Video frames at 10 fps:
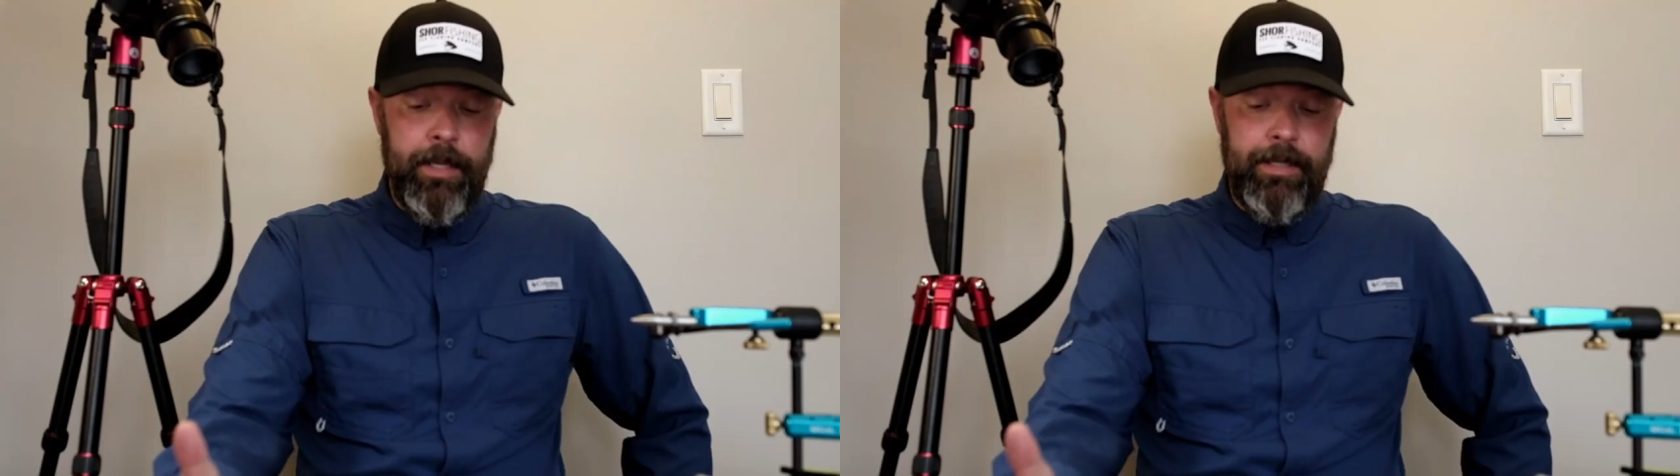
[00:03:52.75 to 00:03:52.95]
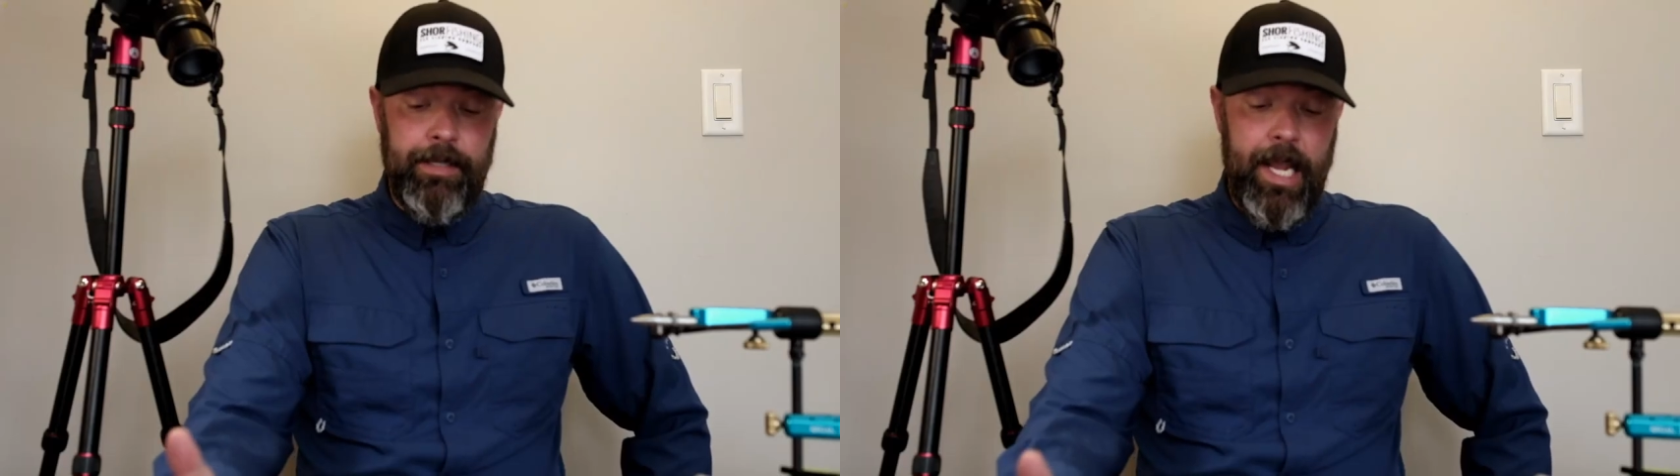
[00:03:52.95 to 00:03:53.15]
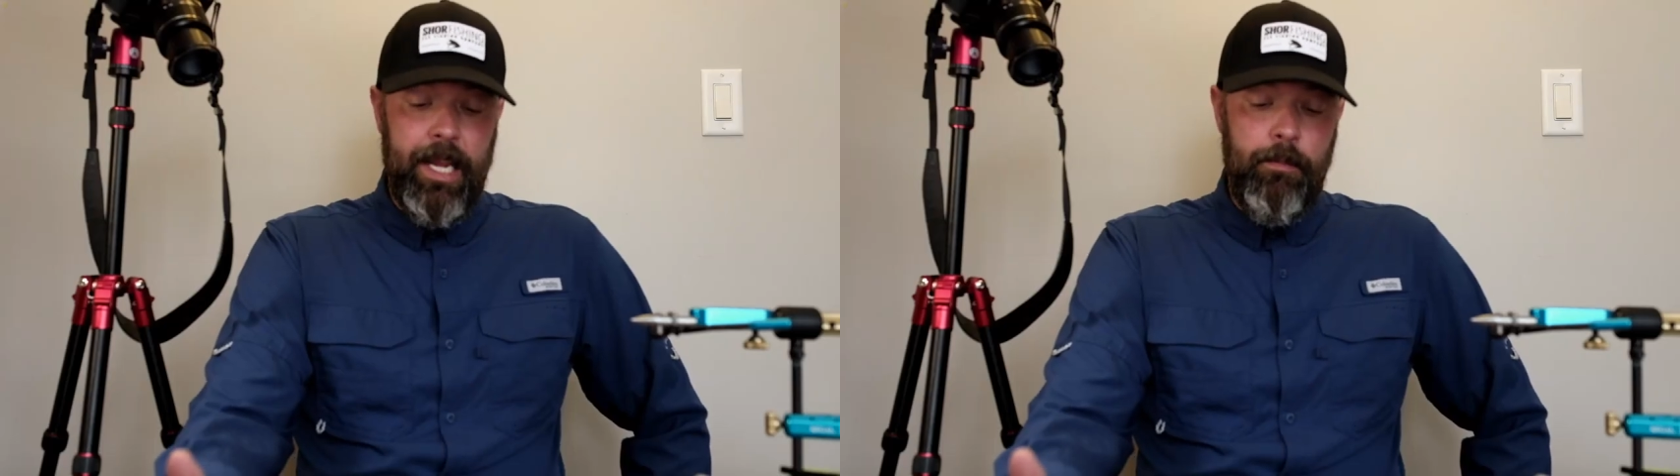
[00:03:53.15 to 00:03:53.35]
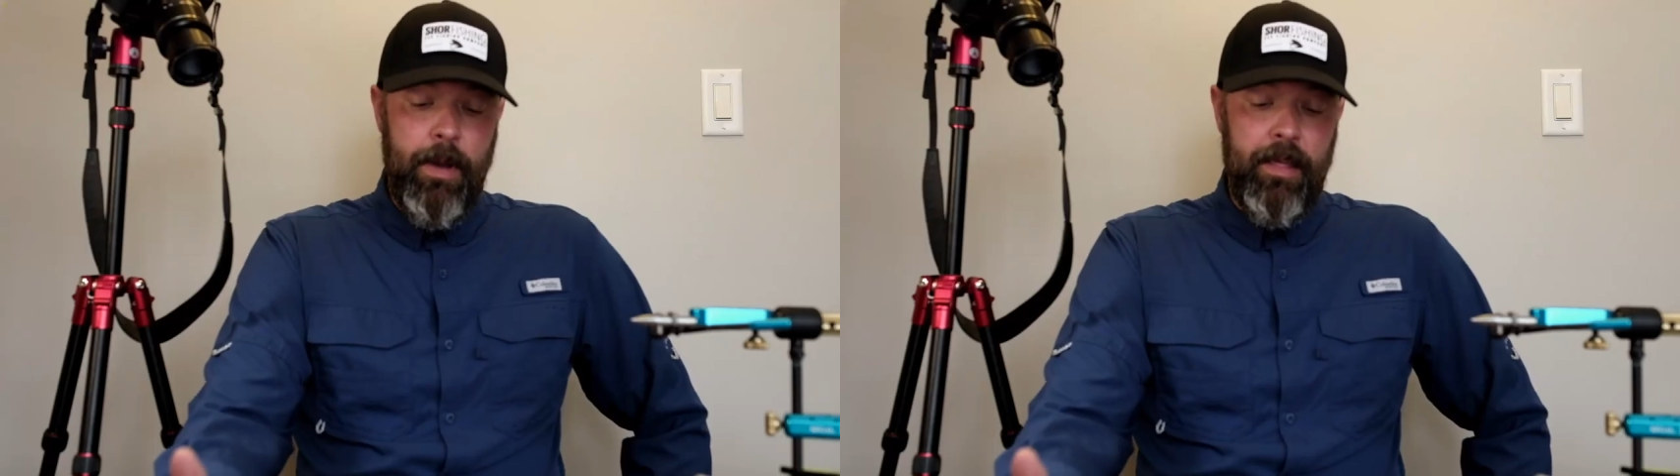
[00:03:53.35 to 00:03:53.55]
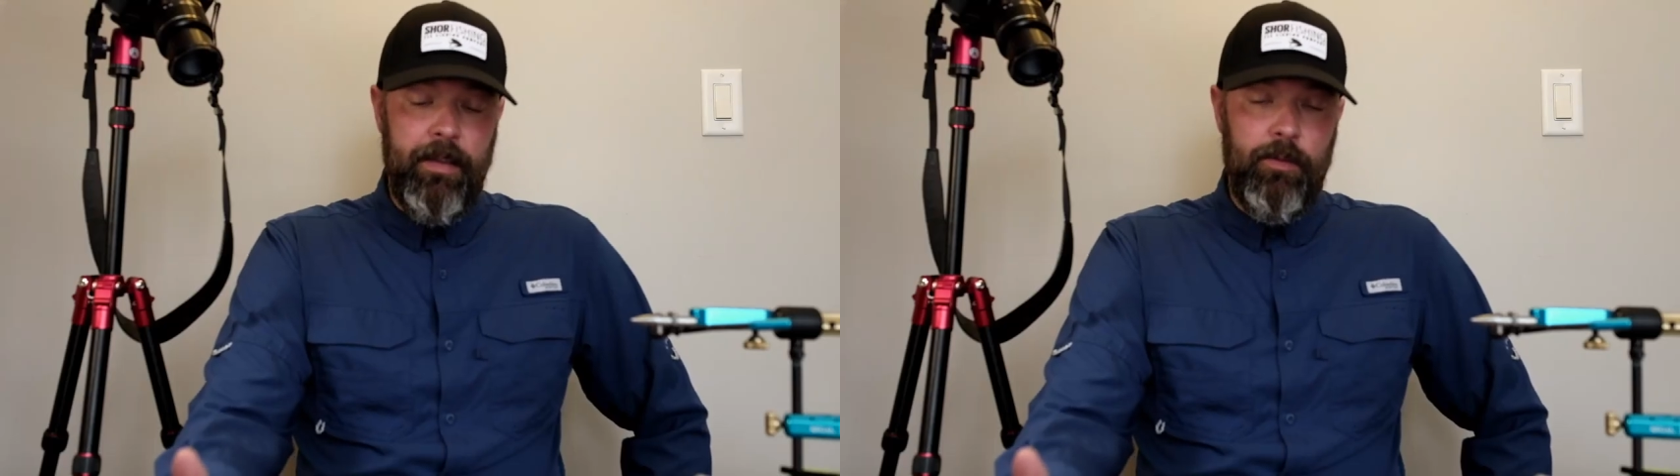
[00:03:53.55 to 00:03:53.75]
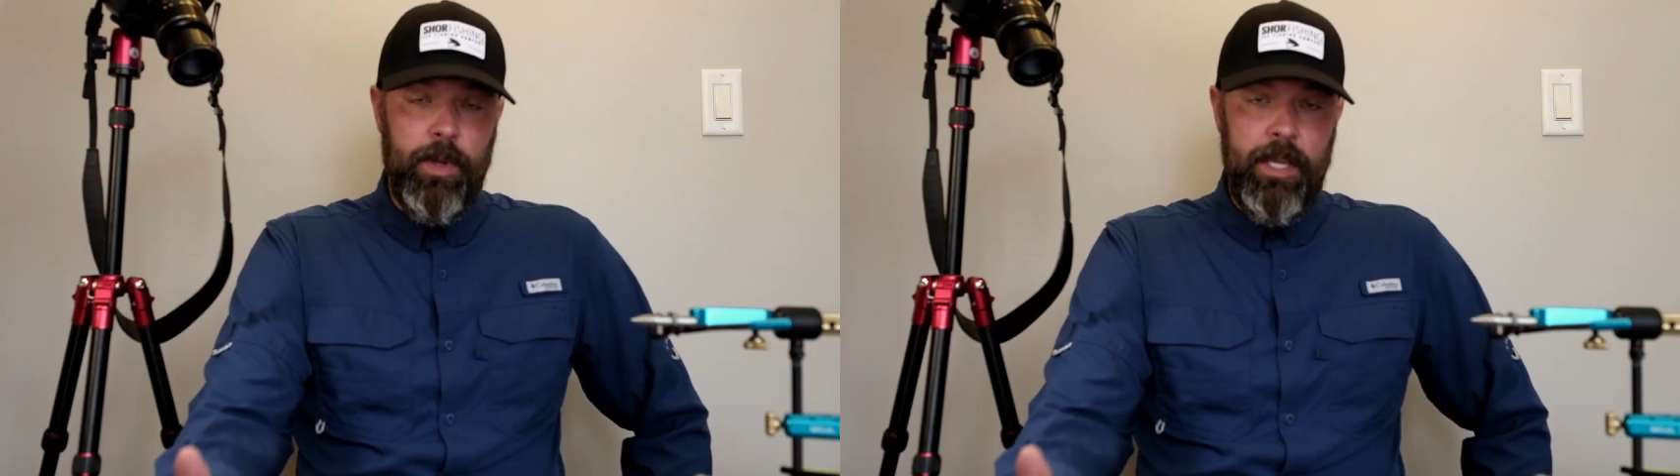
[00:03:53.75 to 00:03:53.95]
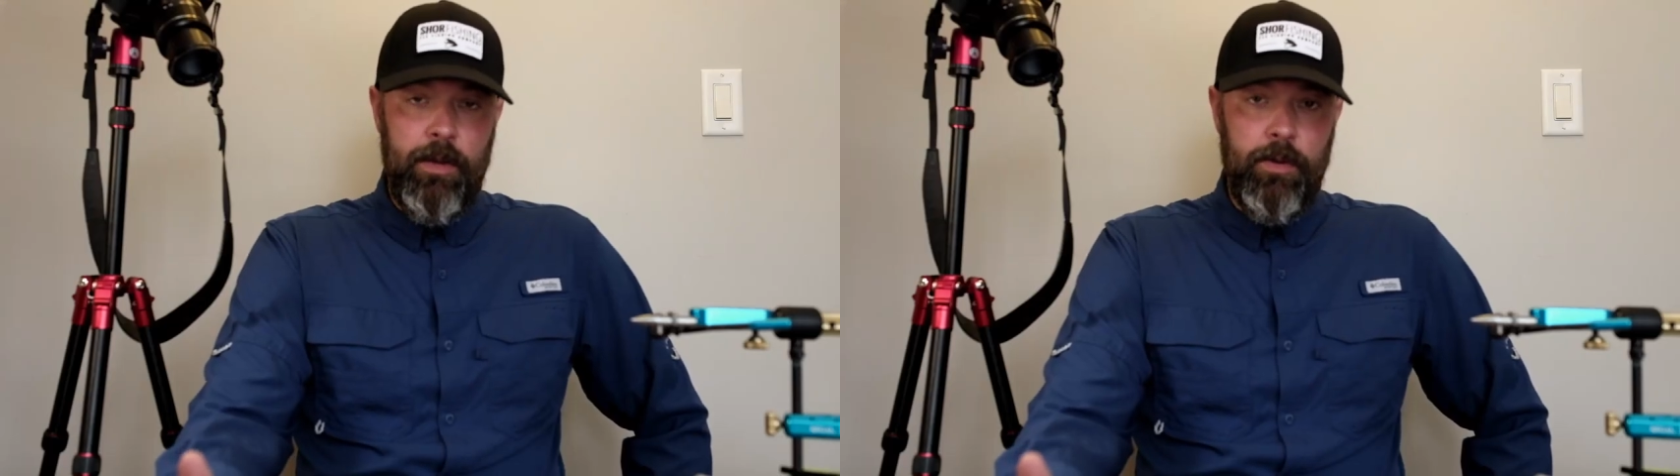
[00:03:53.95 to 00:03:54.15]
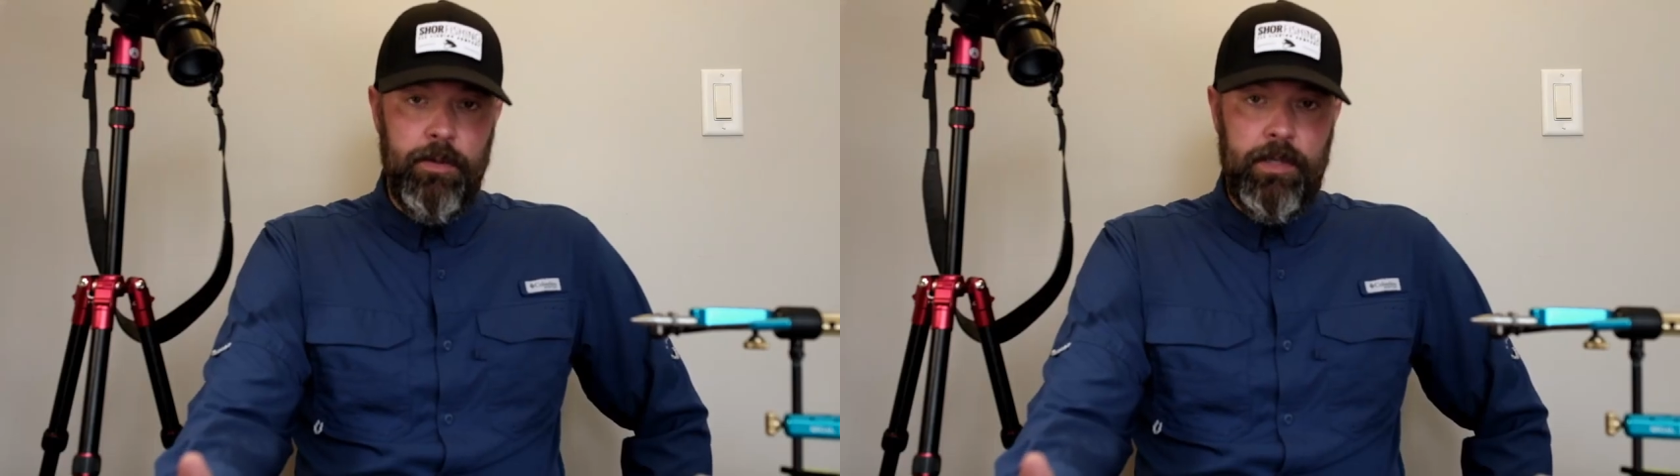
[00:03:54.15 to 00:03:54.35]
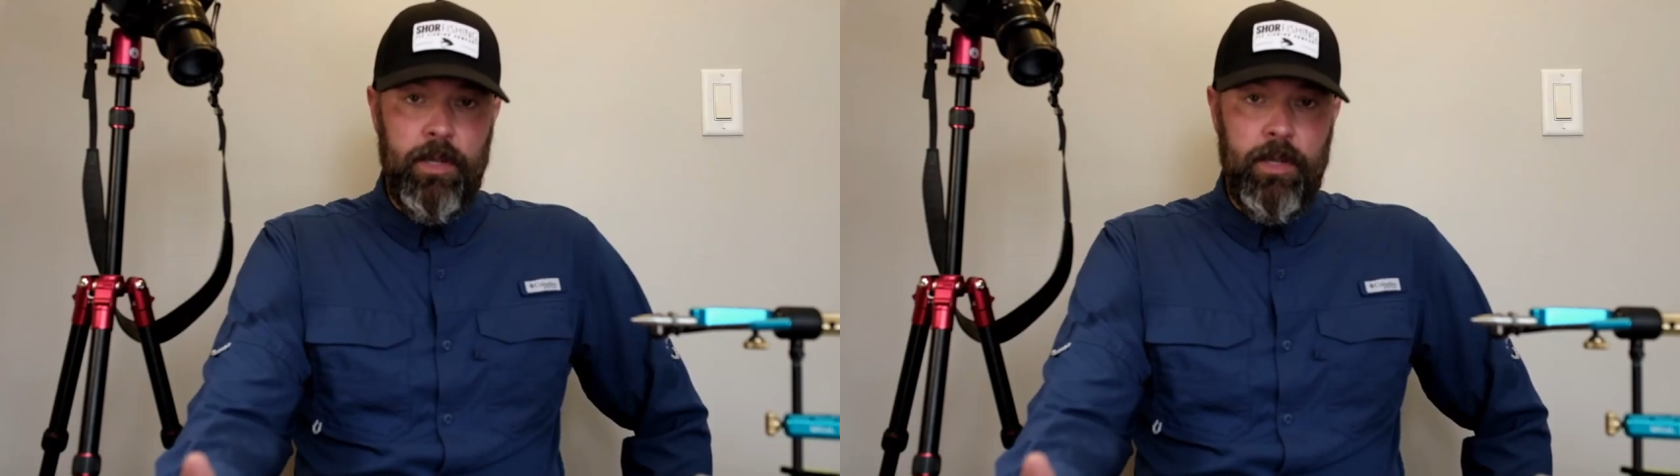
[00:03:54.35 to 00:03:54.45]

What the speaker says: this second method we use